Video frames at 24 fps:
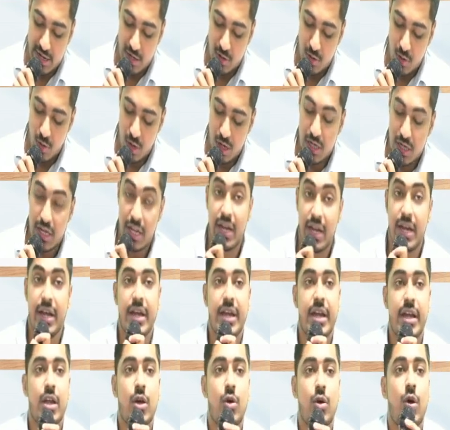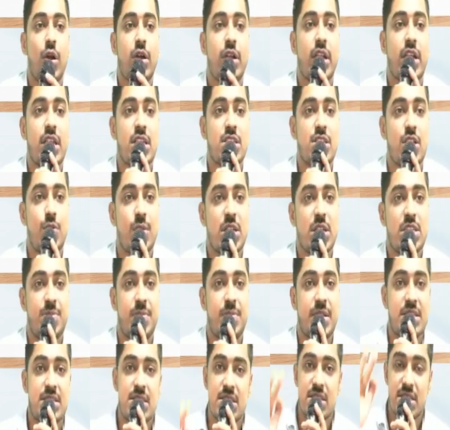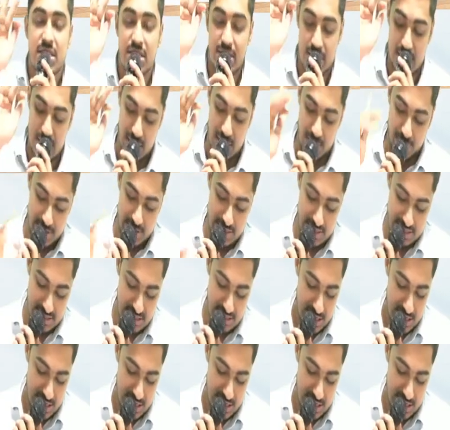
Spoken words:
Quarter is how much months? 3 months.